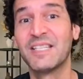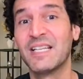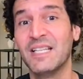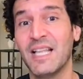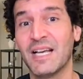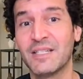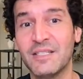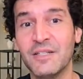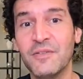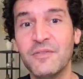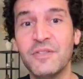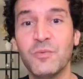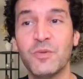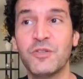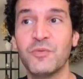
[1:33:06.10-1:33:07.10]

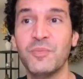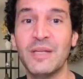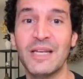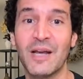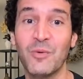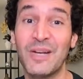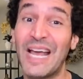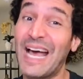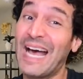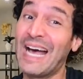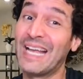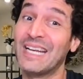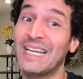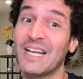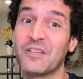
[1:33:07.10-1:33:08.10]
collectives, which would mean I would
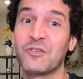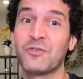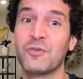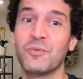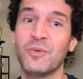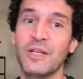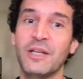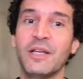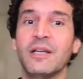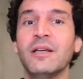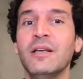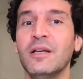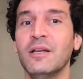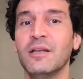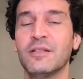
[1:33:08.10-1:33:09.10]
add an extra reading.
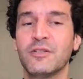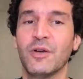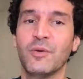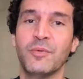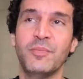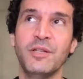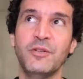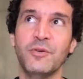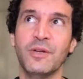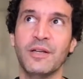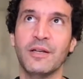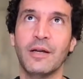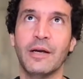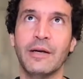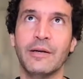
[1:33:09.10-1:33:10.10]
So I would be
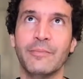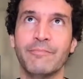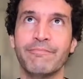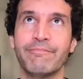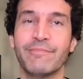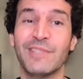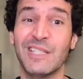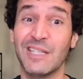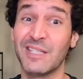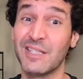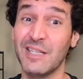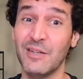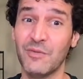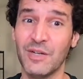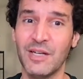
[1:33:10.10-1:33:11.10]
doing
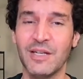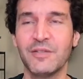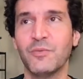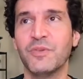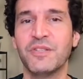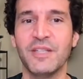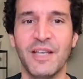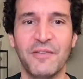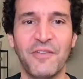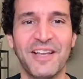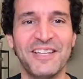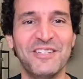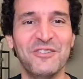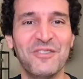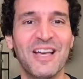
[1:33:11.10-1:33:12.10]
16 readings. We'll see if I
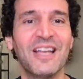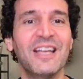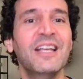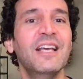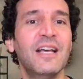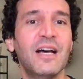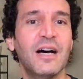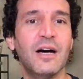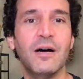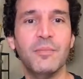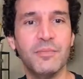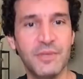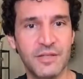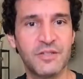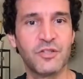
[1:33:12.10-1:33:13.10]
can do that
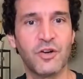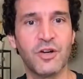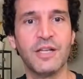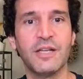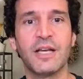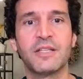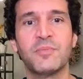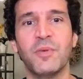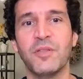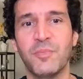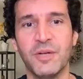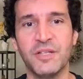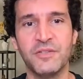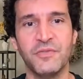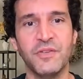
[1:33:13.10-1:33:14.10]
starting next month,
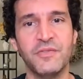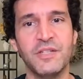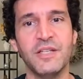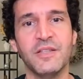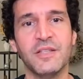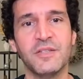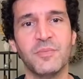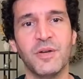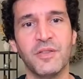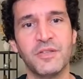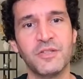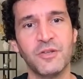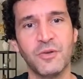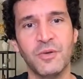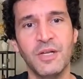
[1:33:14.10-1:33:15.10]
but it's 15 this month.
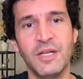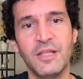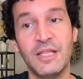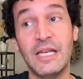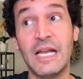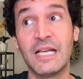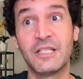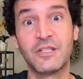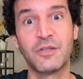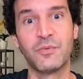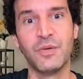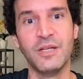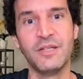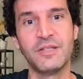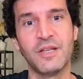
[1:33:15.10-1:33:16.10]
So the next
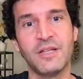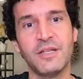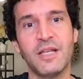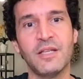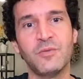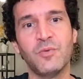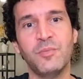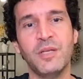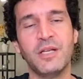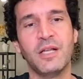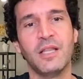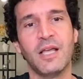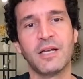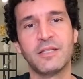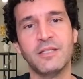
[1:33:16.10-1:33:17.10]
3 Sundays will be
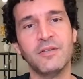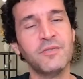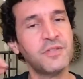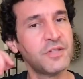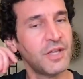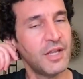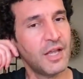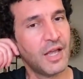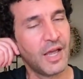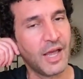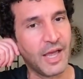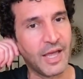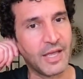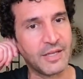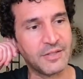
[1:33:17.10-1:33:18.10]
collectives.
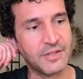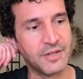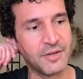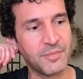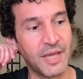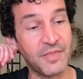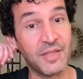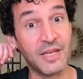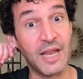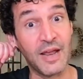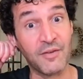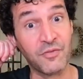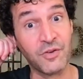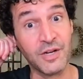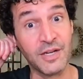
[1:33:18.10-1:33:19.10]
And then
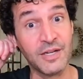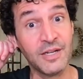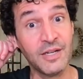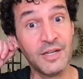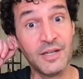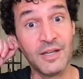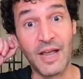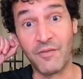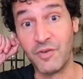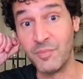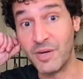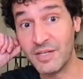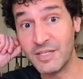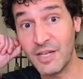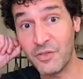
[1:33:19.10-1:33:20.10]
every
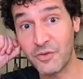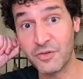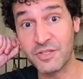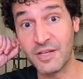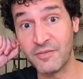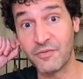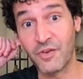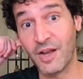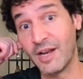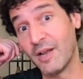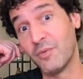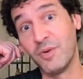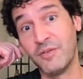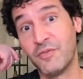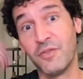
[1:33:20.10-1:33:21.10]
Monday, Thursday, and Friday, I
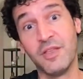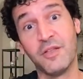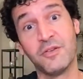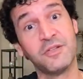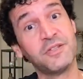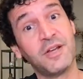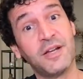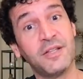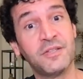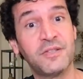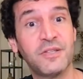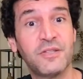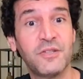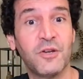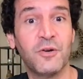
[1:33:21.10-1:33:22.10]
read for the other signs.
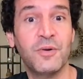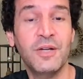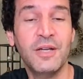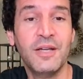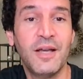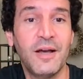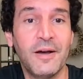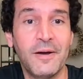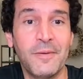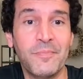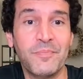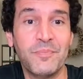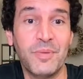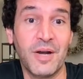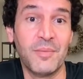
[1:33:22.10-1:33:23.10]
So,
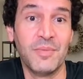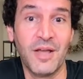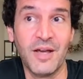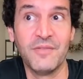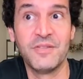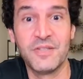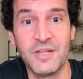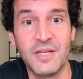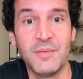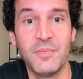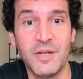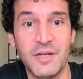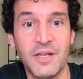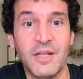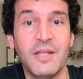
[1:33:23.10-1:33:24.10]
but I'm live Sunday,
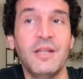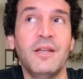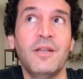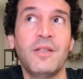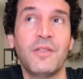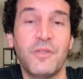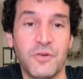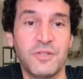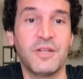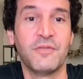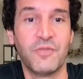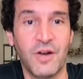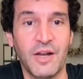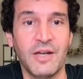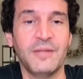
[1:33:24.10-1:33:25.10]
Monday, Thursday,
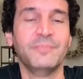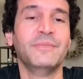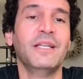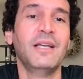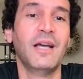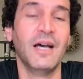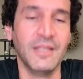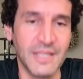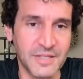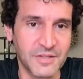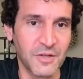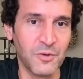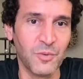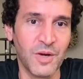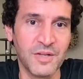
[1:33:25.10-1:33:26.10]
Friday, unless
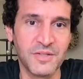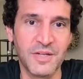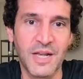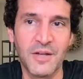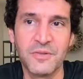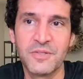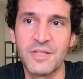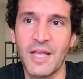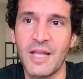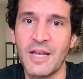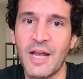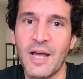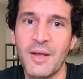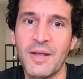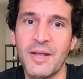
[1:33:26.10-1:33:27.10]
otherwise announced. And
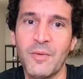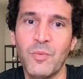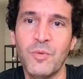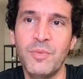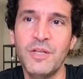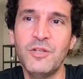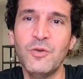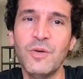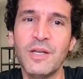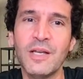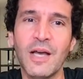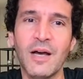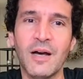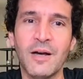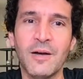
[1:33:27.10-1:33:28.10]
I will be doing